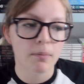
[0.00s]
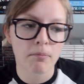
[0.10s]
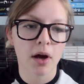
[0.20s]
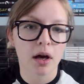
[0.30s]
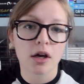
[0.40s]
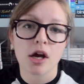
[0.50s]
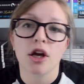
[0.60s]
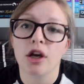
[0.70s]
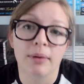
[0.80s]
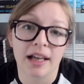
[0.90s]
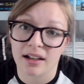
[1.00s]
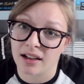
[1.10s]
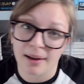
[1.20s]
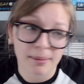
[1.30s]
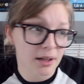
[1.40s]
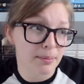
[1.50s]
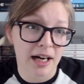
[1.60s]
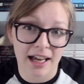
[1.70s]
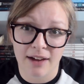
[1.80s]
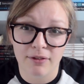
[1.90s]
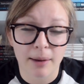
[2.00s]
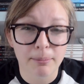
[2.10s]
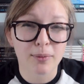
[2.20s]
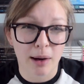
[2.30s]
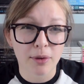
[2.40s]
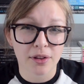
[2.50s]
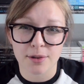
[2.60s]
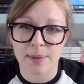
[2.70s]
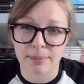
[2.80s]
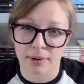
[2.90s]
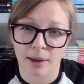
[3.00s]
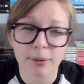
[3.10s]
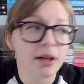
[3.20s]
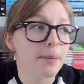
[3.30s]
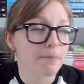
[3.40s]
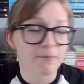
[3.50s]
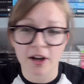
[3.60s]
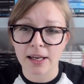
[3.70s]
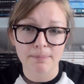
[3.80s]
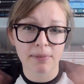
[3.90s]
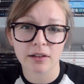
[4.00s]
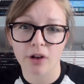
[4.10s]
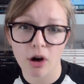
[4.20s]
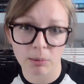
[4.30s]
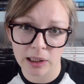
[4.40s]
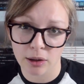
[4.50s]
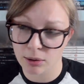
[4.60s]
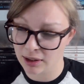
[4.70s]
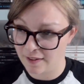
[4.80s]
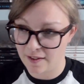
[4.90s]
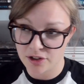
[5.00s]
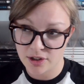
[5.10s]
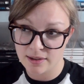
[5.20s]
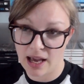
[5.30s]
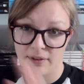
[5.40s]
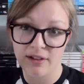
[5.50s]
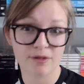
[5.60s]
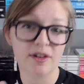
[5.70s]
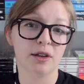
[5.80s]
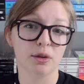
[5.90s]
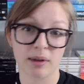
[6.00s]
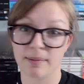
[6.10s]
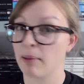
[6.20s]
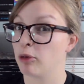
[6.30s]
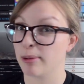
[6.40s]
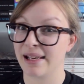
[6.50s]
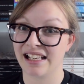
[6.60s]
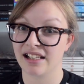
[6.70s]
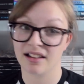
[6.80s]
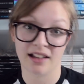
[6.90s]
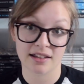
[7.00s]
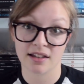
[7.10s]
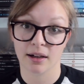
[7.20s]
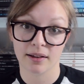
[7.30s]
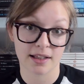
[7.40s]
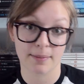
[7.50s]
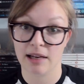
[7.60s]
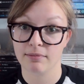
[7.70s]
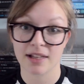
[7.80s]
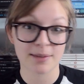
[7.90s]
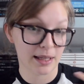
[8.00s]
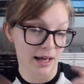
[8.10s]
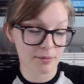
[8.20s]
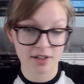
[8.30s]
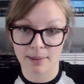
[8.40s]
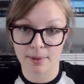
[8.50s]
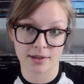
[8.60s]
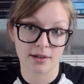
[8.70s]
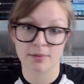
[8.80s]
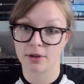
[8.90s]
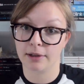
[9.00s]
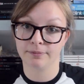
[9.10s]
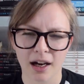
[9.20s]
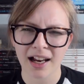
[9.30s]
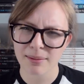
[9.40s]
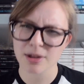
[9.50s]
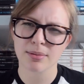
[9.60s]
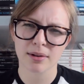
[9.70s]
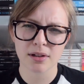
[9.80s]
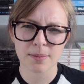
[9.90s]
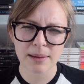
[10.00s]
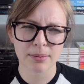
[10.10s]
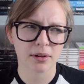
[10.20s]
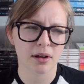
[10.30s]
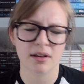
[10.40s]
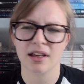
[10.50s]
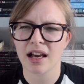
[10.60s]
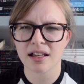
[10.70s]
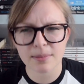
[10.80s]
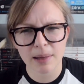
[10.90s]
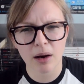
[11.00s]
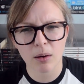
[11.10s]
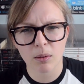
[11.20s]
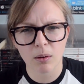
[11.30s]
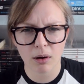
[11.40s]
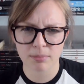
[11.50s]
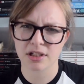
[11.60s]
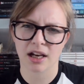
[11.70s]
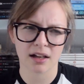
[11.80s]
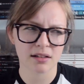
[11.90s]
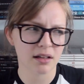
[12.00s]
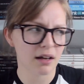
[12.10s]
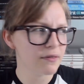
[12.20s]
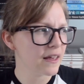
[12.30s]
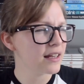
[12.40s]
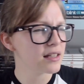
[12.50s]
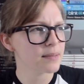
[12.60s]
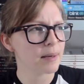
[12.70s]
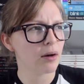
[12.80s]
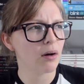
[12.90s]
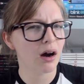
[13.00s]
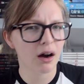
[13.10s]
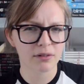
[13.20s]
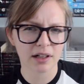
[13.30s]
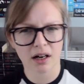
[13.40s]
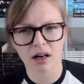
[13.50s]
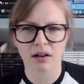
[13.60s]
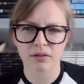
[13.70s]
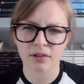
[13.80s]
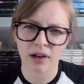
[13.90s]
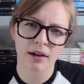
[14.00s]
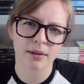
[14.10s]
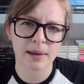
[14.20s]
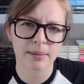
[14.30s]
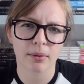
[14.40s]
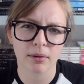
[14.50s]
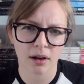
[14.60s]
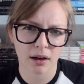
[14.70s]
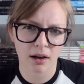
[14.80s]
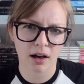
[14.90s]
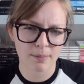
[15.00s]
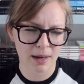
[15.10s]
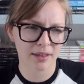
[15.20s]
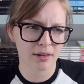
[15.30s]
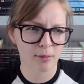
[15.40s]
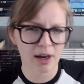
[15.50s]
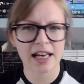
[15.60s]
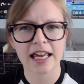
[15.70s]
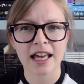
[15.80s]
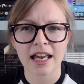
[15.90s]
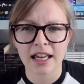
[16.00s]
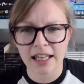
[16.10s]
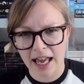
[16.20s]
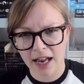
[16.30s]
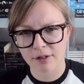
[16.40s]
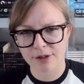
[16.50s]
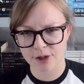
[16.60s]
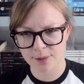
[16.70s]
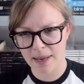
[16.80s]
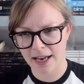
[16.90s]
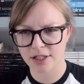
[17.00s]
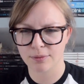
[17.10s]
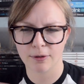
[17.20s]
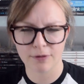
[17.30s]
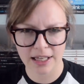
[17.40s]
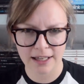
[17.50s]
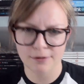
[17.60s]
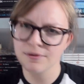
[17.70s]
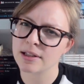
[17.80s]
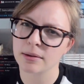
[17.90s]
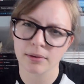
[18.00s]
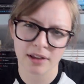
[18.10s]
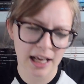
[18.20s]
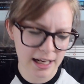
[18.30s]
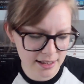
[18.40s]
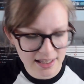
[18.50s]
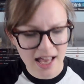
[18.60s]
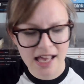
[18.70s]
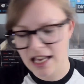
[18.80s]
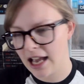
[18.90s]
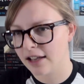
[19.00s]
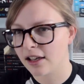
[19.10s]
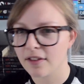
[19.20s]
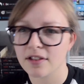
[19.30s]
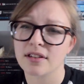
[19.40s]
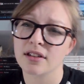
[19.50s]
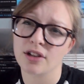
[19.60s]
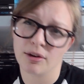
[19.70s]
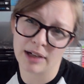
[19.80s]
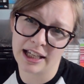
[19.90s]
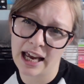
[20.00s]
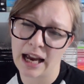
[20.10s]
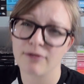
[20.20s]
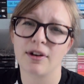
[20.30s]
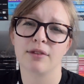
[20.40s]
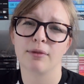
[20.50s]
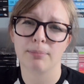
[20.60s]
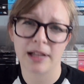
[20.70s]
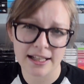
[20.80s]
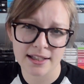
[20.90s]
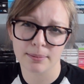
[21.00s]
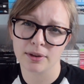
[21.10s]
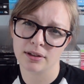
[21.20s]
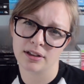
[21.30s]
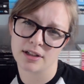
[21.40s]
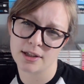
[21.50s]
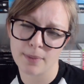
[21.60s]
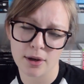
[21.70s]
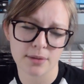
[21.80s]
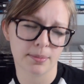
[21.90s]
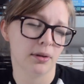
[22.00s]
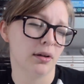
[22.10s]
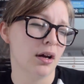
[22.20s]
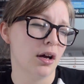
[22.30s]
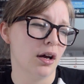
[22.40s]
But who are we kidding? I'm gonna buy every- I'm, I'm one of those people. I'm gonna fucking build a hobbit hole and then just have it filled with memorabilia. That's gonna- that's me. That's me. I'm just that person, I'm sorry. I am just one of those people though that cares about objects. I think it's about half and half at the people that I've met that really care and respect and revere physical things, and others that don't really care and find them replaceable and disposable.